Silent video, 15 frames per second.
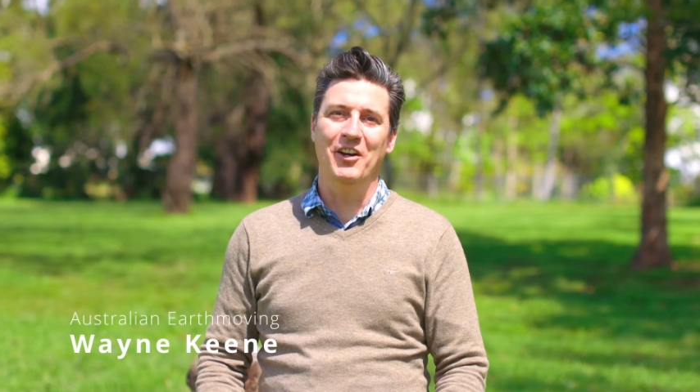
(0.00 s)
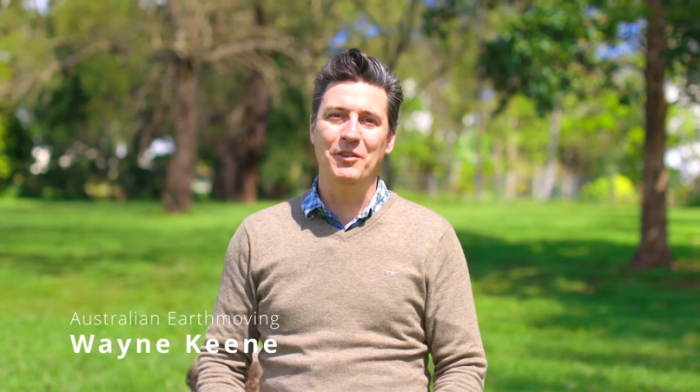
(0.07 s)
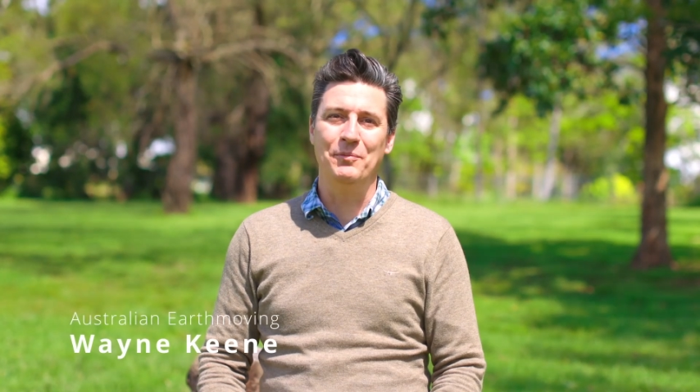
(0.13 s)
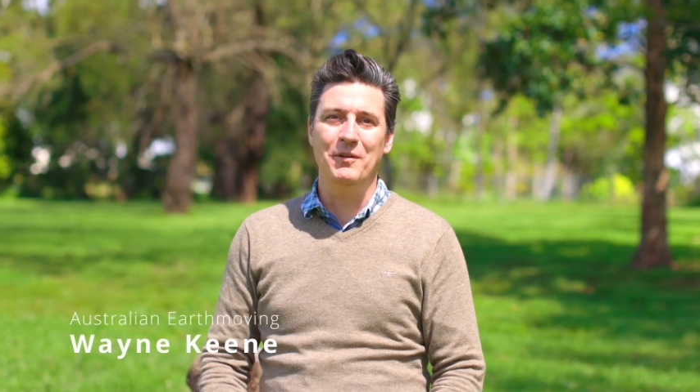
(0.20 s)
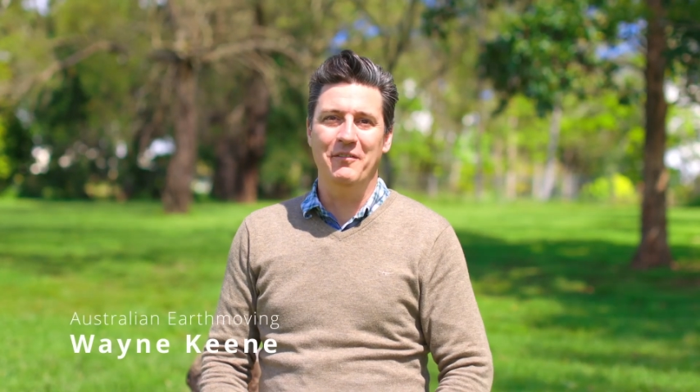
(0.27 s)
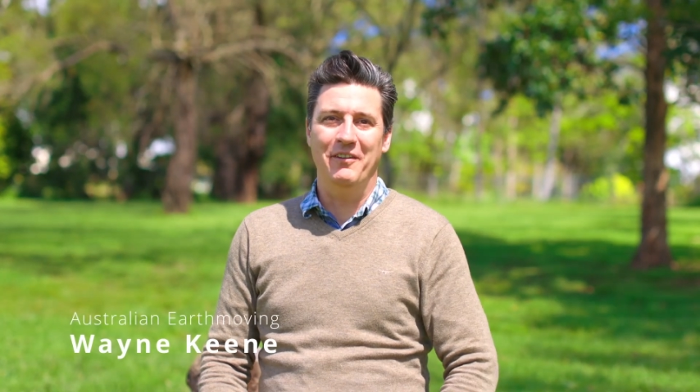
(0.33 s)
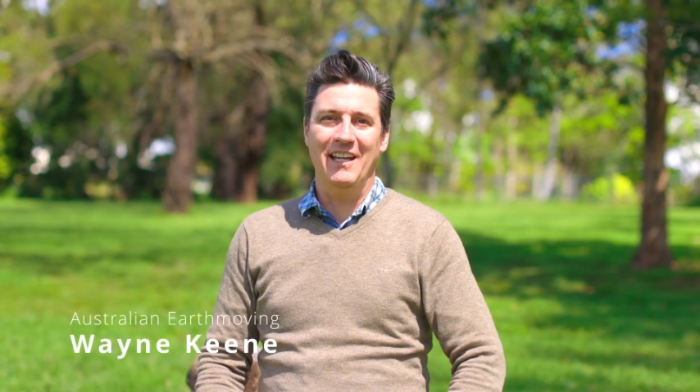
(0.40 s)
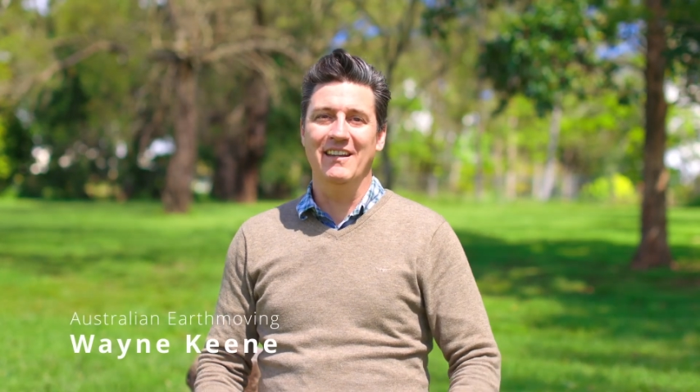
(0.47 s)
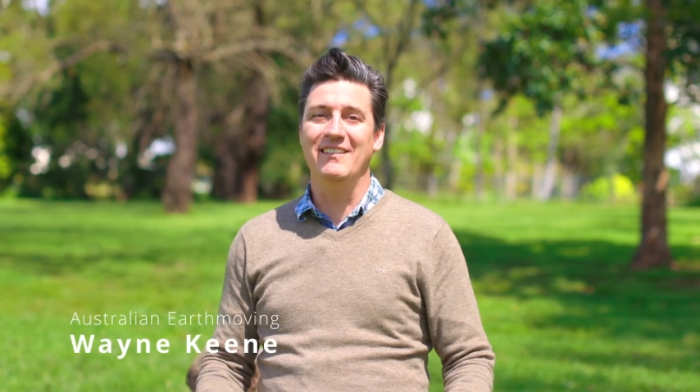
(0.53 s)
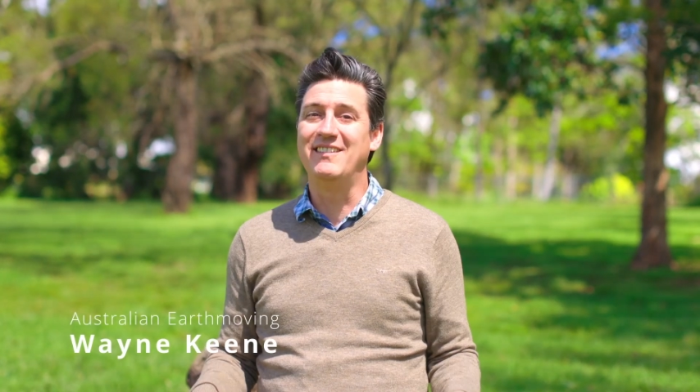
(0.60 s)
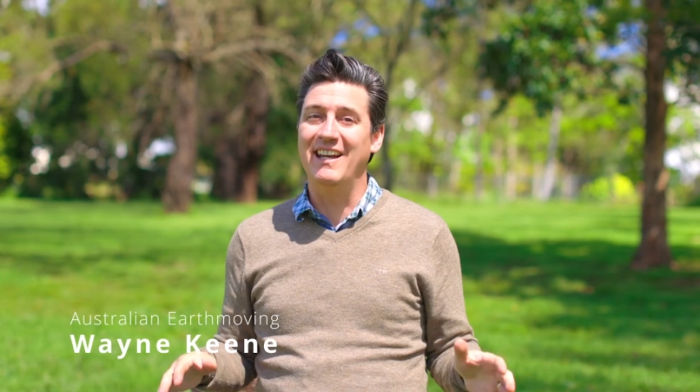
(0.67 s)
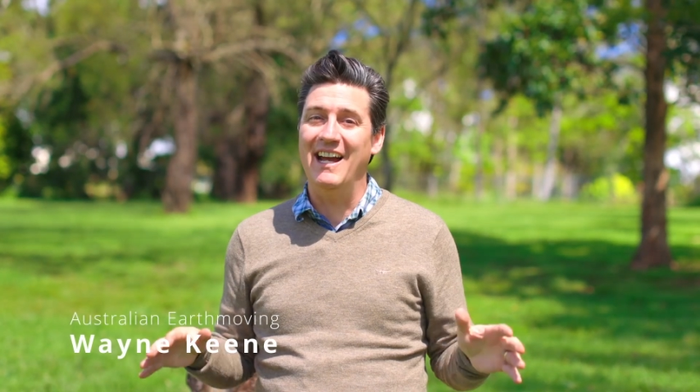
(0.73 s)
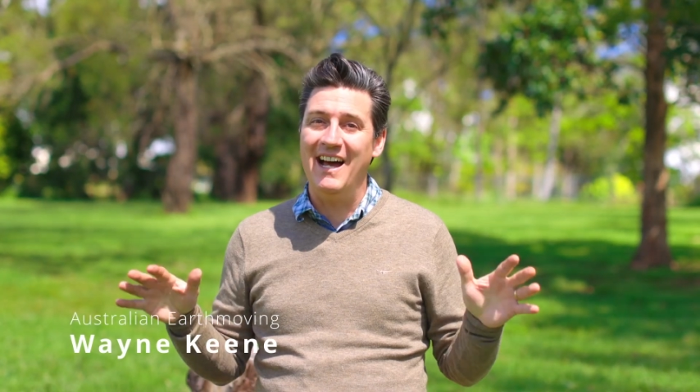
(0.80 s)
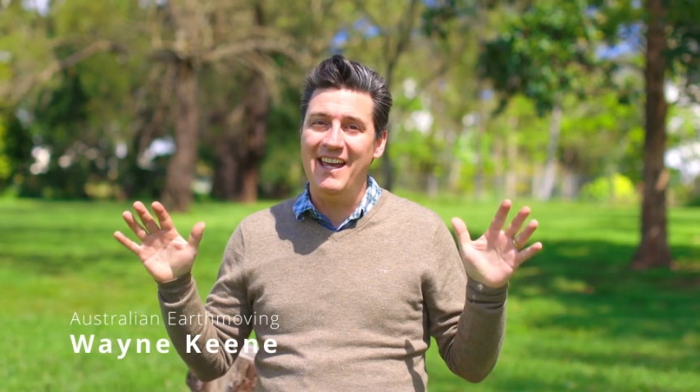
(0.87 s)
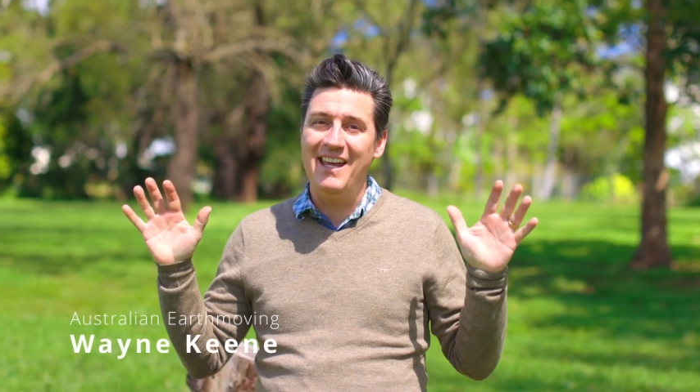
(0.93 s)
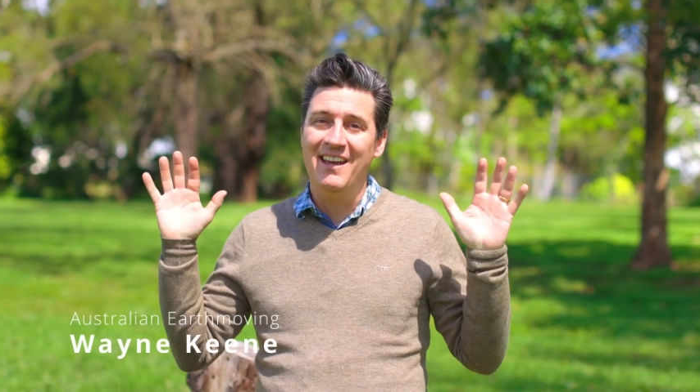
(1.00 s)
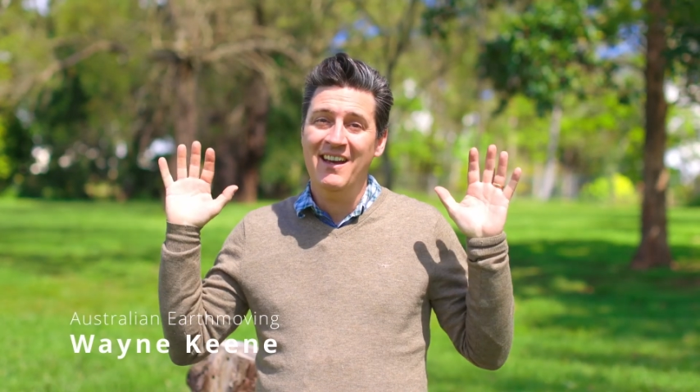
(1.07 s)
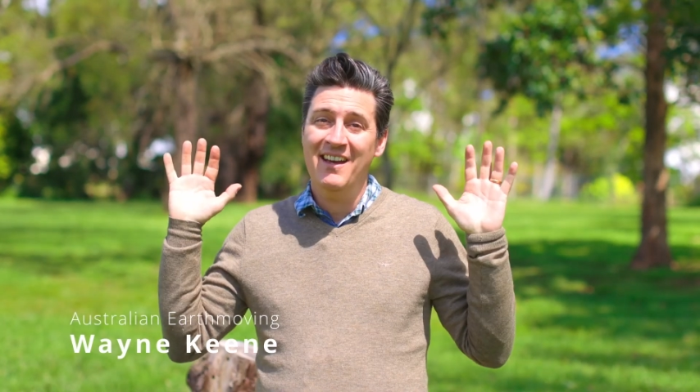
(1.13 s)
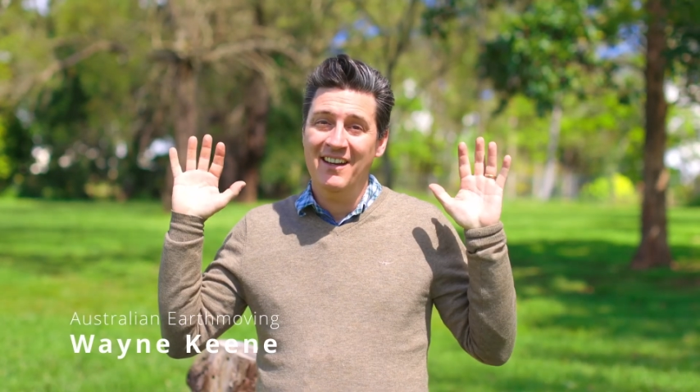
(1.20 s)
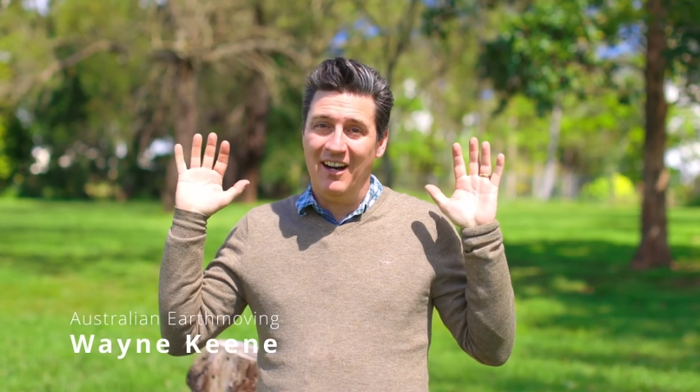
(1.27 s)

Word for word: Earthmoving, and today